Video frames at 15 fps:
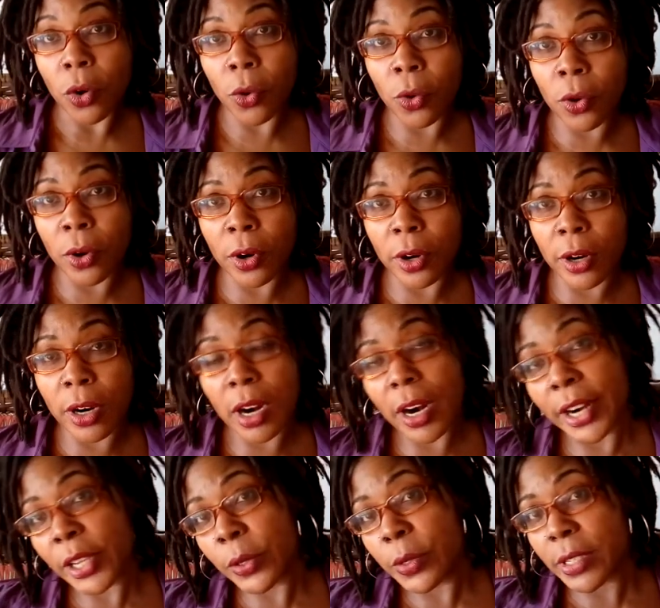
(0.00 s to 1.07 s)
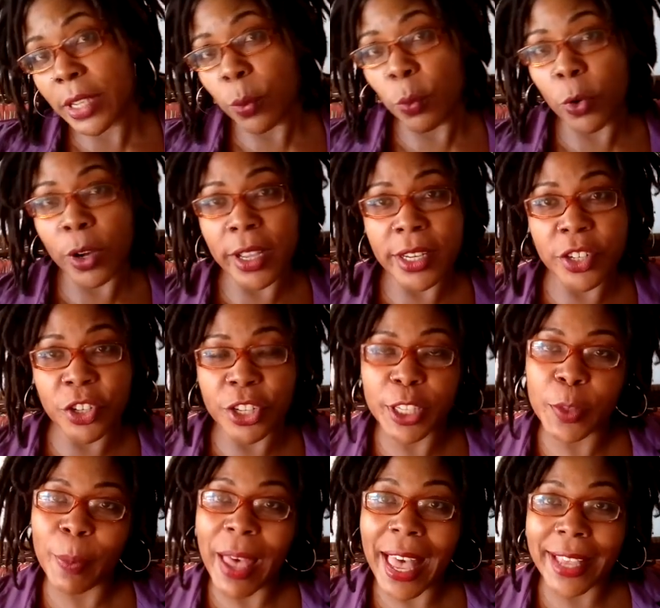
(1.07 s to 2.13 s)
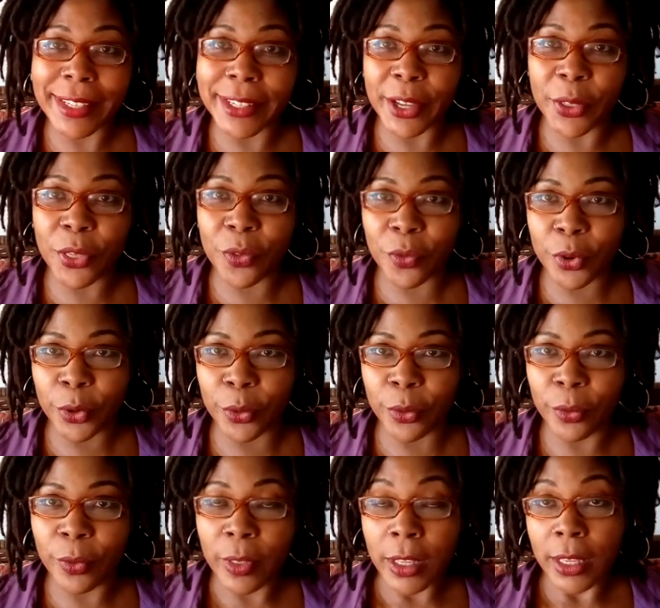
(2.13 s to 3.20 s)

or are you someone just passing through?